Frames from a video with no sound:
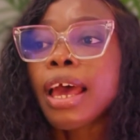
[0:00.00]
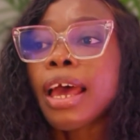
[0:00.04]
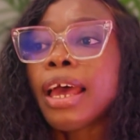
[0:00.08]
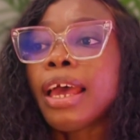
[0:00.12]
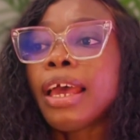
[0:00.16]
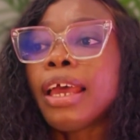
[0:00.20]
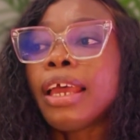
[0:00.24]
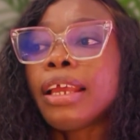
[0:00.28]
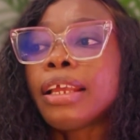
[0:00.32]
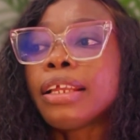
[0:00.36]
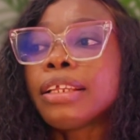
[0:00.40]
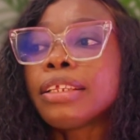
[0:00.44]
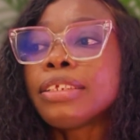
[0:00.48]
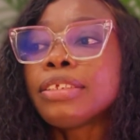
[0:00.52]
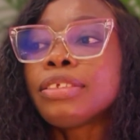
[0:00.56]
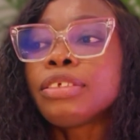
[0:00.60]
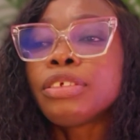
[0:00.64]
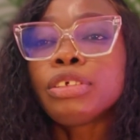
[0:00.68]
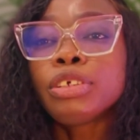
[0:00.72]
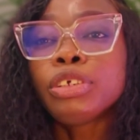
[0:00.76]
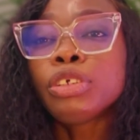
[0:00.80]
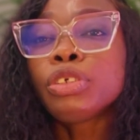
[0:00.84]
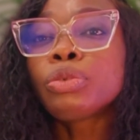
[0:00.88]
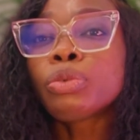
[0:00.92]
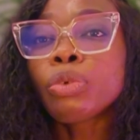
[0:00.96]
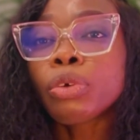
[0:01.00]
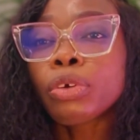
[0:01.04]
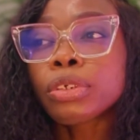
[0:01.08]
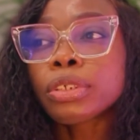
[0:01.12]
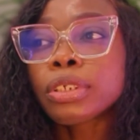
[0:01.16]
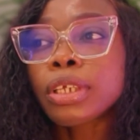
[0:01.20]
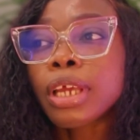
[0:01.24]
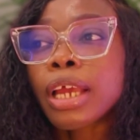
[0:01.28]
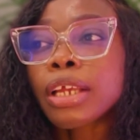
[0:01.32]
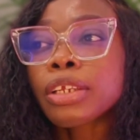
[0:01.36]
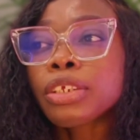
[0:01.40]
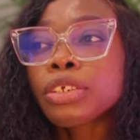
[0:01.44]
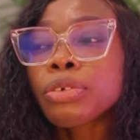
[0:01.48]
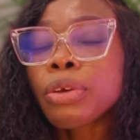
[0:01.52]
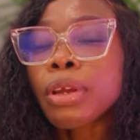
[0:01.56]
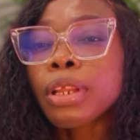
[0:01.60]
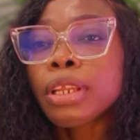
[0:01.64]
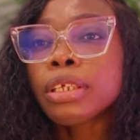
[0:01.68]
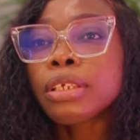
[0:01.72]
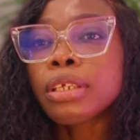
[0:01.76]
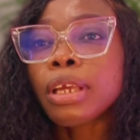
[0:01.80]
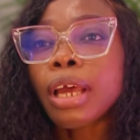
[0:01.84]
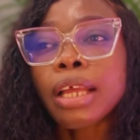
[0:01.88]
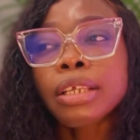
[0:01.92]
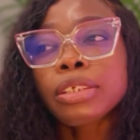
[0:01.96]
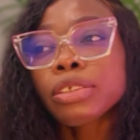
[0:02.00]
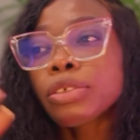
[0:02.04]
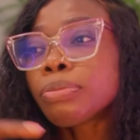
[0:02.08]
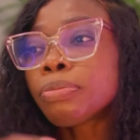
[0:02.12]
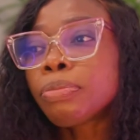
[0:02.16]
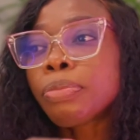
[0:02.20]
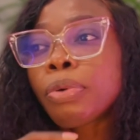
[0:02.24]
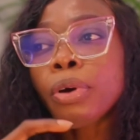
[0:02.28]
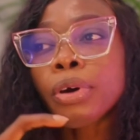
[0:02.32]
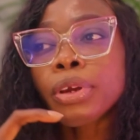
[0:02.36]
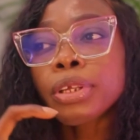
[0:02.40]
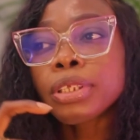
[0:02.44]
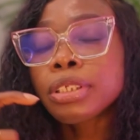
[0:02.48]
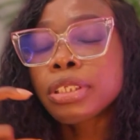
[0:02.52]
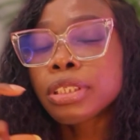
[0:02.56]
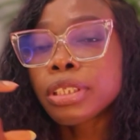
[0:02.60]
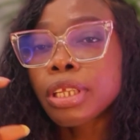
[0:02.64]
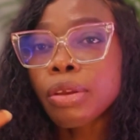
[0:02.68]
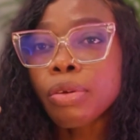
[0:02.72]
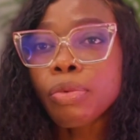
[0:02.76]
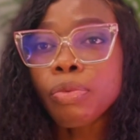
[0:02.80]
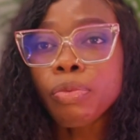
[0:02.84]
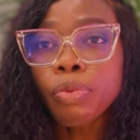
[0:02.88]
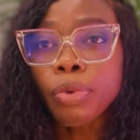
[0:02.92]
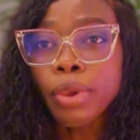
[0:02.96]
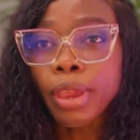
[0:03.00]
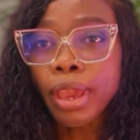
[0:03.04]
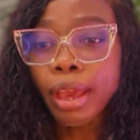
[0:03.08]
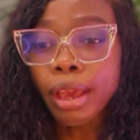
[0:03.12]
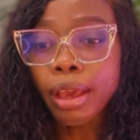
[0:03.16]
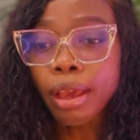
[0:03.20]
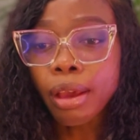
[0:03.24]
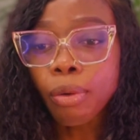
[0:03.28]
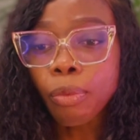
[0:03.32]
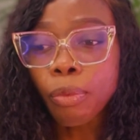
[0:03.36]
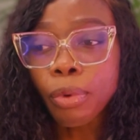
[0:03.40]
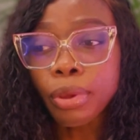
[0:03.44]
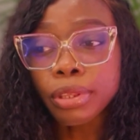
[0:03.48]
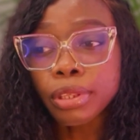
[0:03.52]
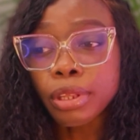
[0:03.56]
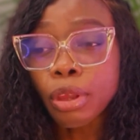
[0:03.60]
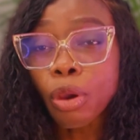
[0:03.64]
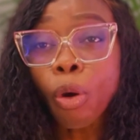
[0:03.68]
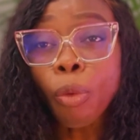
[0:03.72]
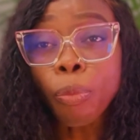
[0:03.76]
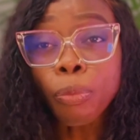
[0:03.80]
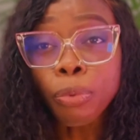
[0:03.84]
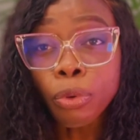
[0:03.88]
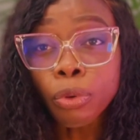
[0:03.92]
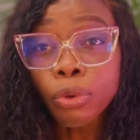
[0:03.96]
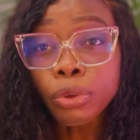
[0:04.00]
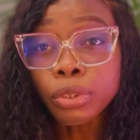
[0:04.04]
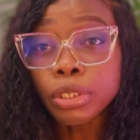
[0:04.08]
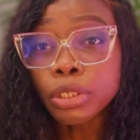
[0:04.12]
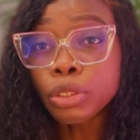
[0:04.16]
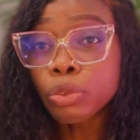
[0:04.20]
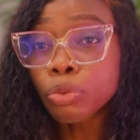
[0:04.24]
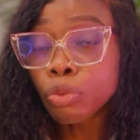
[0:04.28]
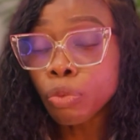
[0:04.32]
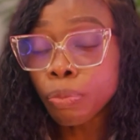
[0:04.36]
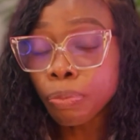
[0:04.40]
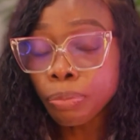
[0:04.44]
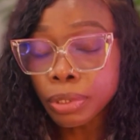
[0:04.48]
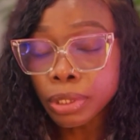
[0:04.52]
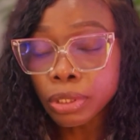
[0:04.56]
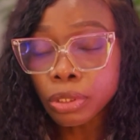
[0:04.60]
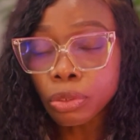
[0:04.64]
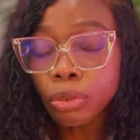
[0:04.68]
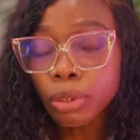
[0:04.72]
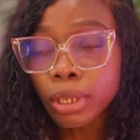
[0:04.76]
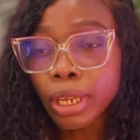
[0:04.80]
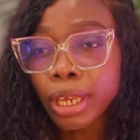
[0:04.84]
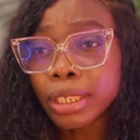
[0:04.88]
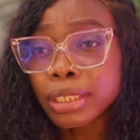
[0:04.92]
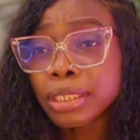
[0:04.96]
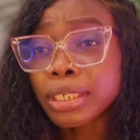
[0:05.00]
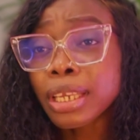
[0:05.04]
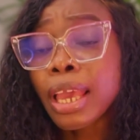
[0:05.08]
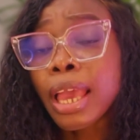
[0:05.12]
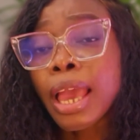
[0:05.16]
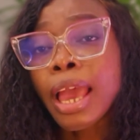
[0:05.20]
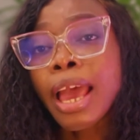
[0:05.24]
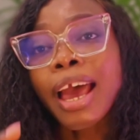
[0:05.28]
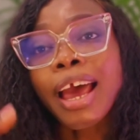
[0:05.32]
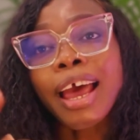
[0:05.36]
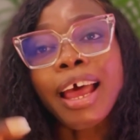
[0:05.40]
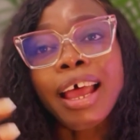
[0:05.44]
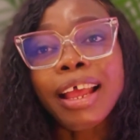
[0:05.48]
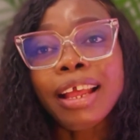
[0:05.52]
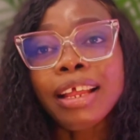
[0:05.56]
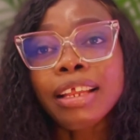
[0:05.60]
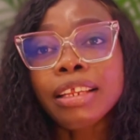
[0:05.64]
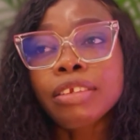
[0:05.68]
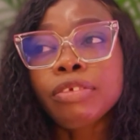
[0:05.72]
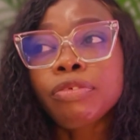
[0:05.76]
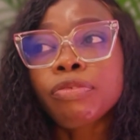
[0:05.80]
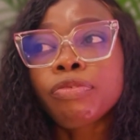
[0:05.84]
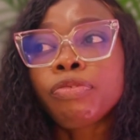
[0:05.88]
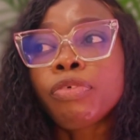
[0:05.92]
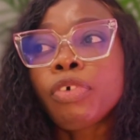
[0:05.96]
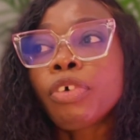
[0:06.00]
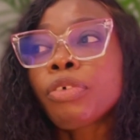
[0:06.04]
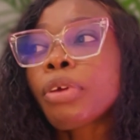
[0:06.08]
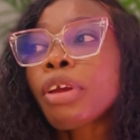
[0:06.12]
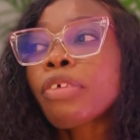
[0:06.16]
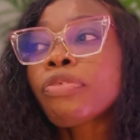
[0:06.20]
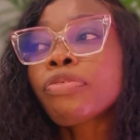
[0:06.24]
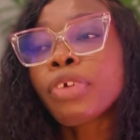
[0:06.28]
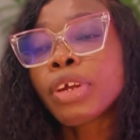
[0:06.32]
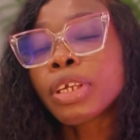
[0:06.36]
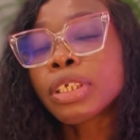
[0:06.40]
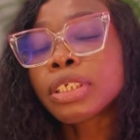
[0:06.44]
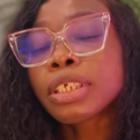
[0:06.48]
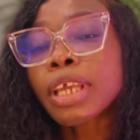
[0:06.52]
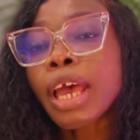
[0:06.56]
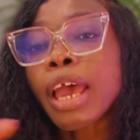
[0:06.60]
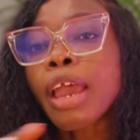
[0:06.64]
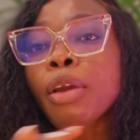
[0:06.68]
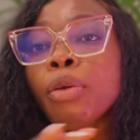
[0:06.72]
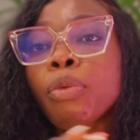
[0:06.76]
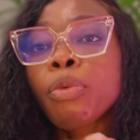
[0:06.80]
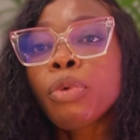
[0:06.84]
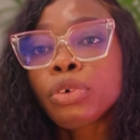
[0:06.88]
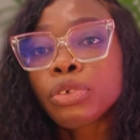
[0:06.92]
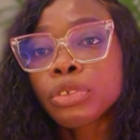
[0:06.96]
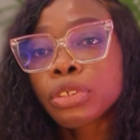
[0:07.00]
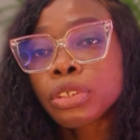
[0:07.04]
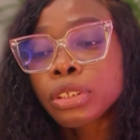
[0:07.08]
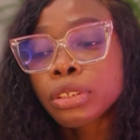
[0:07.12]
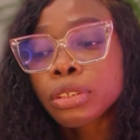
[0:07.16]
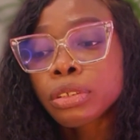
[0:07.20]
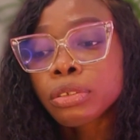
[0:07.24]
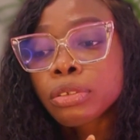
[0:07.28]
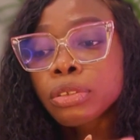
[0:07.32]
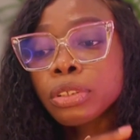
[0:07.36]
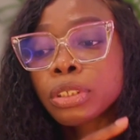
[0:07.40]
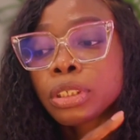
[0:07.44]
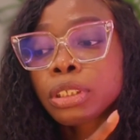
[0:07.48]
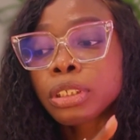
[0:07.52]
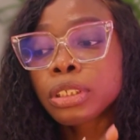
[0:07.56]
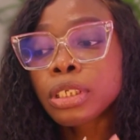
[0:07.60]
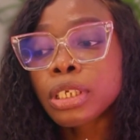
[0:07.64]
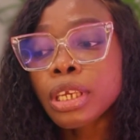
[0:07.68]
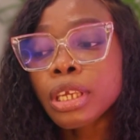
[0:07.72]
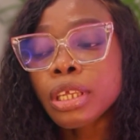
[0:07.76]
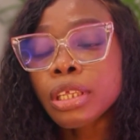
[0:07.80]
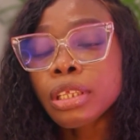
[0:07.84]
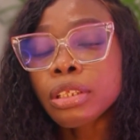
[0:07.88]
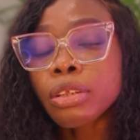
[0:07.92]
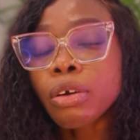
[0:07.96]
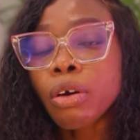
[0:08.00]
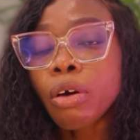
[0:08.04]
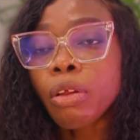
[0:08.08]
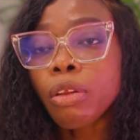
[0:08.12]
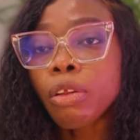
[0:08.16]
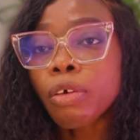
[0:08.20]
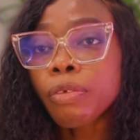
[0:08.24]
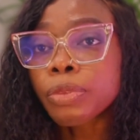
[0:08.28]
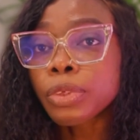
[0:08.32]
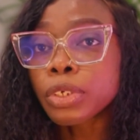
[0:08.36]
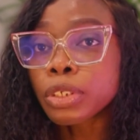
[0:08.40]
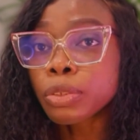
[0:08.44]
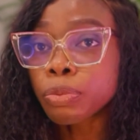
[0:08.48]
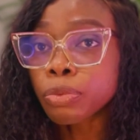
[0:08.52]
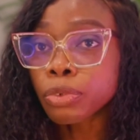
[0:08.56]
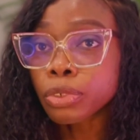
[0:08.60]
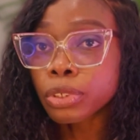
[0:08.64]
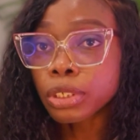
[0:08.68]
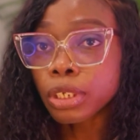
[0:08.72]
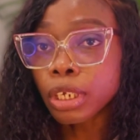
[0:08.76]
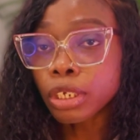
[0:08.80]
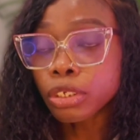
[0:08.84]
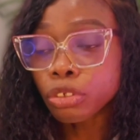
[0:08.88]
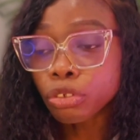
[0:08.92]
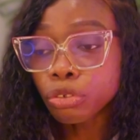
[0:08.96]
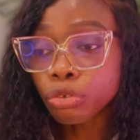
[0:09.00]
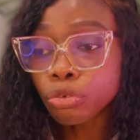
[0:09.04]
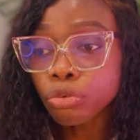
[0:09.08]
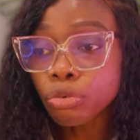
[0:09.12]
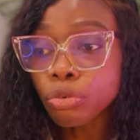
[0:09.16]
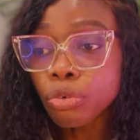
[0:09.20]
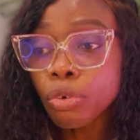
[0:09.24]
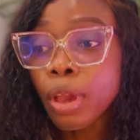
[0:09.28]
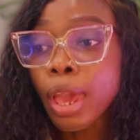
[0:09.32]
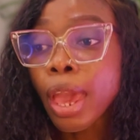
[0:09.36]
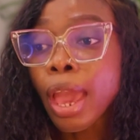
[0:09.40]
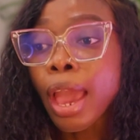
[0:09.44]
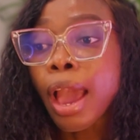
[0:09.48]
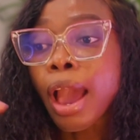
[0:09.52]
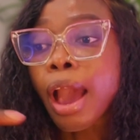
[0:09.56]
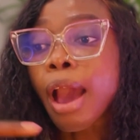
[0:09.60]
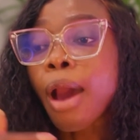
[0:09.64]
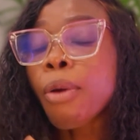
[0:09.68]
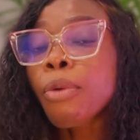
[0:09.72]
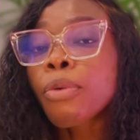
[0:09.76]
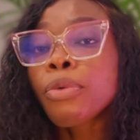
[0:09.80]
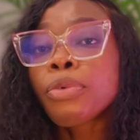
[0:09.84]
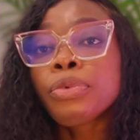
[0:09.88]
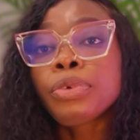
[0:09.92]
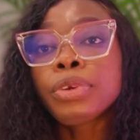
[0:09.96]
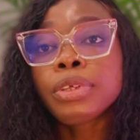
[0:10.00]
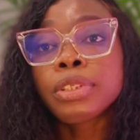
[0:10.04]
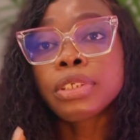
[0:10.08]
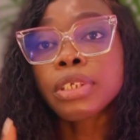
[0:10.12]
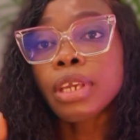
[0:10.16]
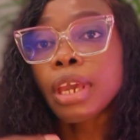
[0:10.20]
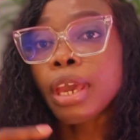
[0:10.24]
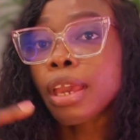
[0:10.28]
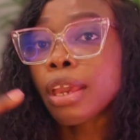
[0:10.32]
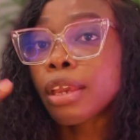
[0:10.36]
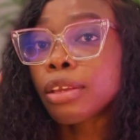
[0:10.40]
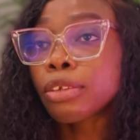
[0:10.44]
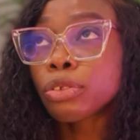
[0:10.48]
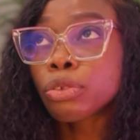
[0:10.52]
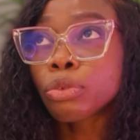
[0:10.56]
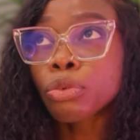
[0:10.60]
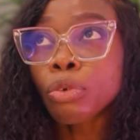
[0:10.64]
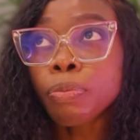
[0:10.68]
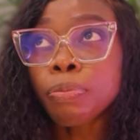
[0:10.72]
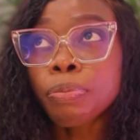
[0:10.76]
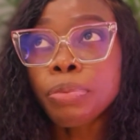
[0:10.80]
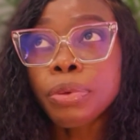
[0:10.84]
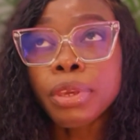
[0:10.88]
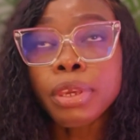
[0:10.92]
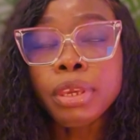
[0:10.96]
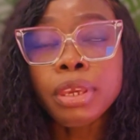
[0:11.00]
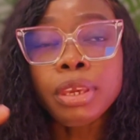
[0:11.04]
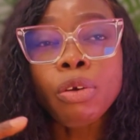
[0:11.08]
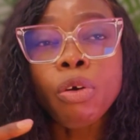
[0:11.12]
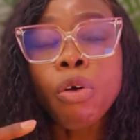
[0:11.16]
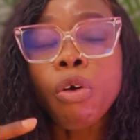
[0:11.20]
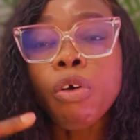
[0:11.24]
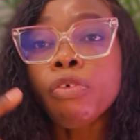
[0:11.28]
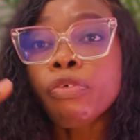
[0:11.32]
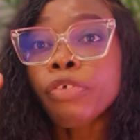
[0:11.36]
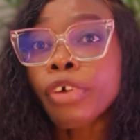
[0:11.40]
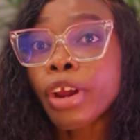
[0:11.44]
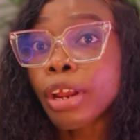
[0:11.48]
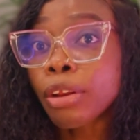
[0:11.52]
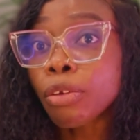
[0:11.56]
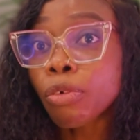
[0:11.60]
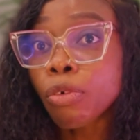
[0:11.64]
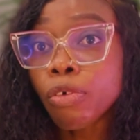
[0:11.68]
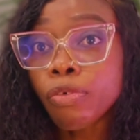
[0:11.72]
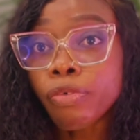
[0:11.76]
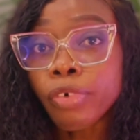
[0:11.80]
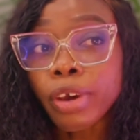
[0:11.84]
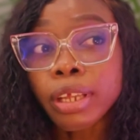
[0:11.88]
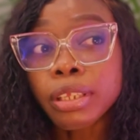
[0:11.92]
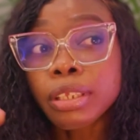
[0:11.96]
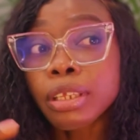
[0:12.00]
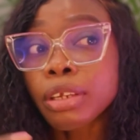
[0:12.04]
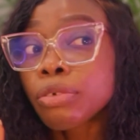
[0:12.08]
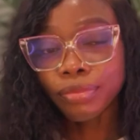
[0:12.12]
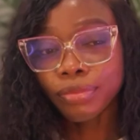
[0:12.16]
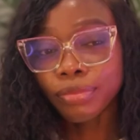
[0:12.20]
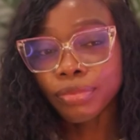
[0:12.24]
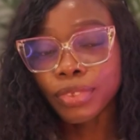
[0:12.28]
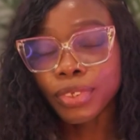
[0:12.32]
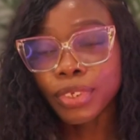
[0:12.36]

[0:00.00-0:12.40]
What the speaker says: And it was actually at some point when they upload it to Bizulet. And for reference, I was seeing all of this process through. I will read their SOP over and over.